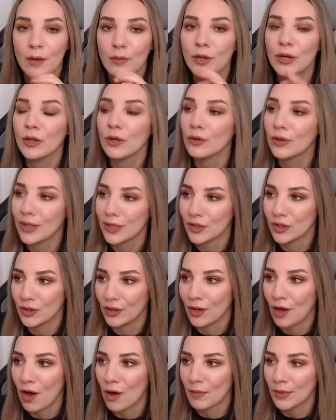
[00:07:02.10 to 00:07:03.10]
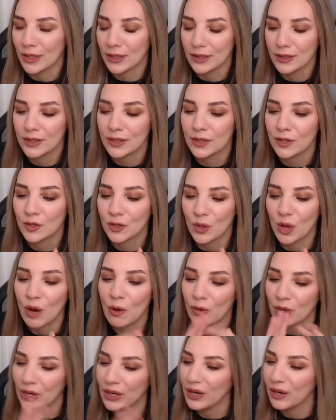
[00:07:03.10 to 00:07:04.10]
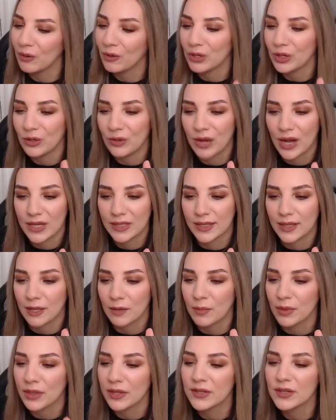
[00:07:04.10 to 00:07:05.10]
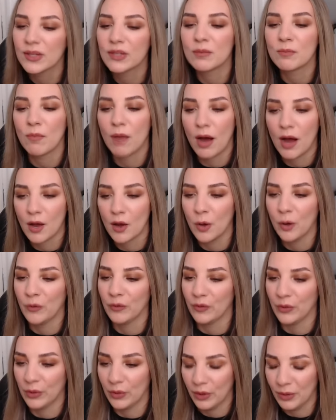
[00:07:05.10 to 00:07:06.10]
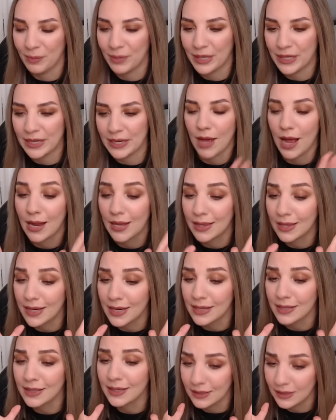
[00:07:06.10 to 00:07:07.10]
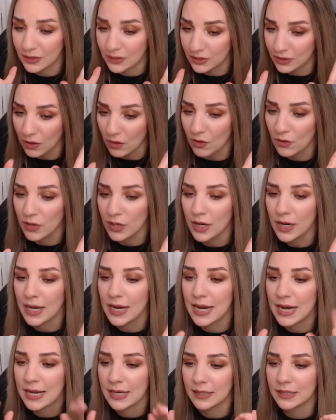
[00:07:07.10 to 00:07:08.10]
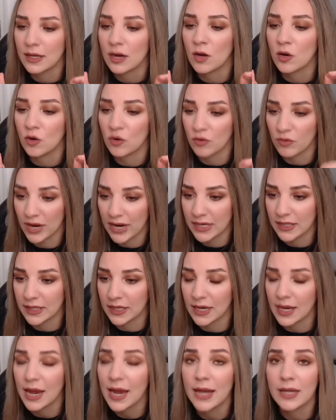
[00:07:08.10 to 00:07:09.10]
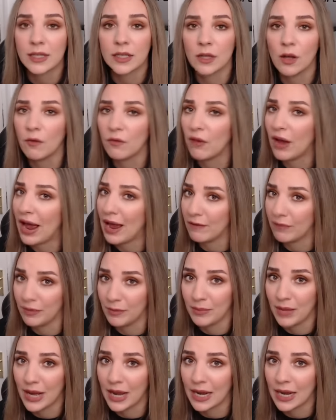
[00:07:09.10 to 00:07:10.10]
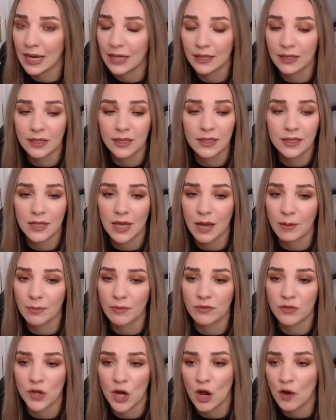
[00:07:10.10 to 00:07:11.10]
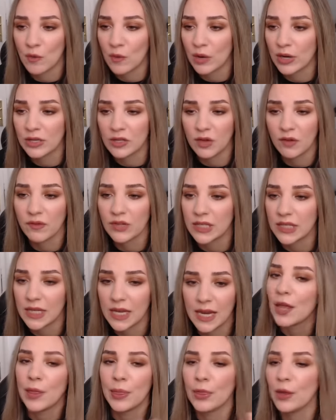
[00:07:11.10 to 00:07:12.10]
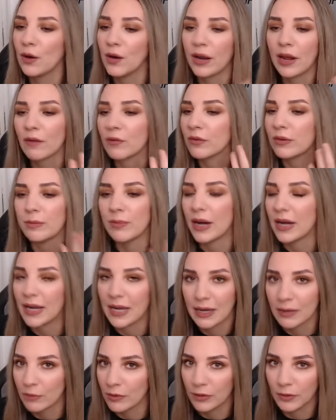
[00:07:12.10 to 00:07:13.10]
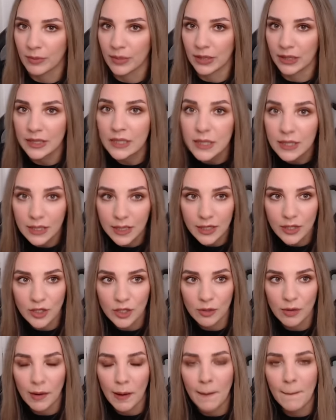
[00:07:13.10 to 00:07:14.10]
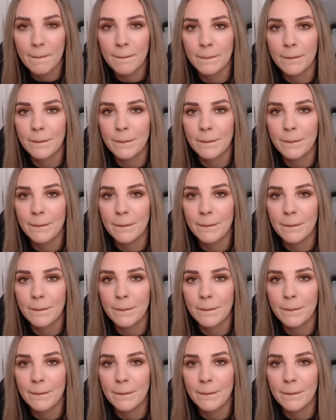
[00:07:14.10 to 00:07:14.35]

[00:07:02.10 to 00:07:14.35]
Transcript: gonna look into the comments, so I wanna hear what you guys think, but this is my overall opinion. I think the song is crazy. It's not for everybody. This type of genre is obviously not everybody will be listening to it,